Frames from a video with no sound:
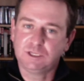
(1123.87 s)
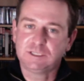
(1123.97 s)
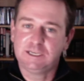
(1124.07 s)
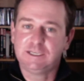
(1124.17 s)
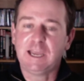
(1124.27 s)
we
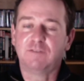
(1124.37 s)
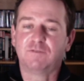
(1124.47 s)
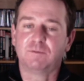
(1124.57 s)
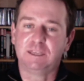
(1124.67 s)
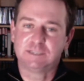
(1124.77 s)
just need
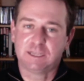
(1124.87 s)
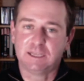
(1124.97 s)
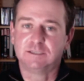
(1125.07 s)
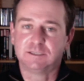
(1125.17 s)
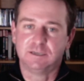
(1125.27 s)
data from these
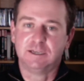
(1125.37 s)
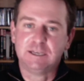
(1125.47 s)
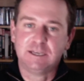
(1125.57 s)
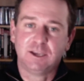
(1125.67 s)
things, and